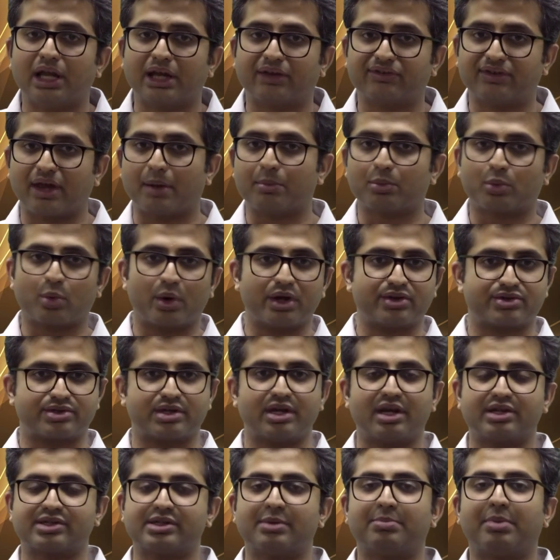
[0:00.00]
exam
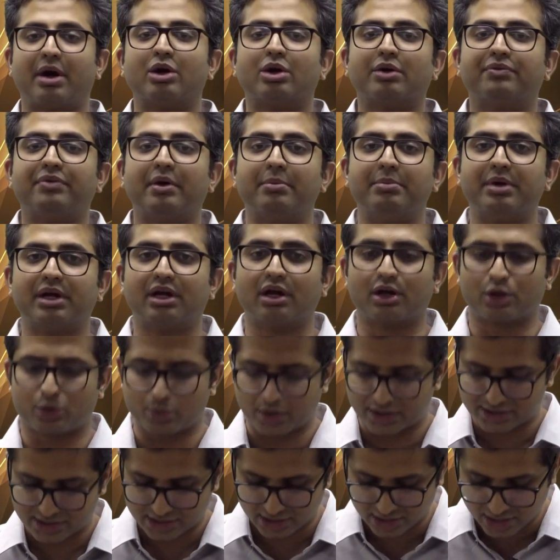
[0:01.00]
question as a part of a bigger
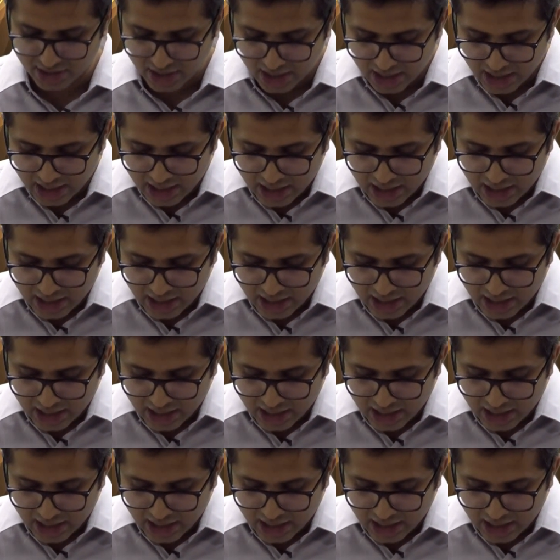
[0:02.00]
question.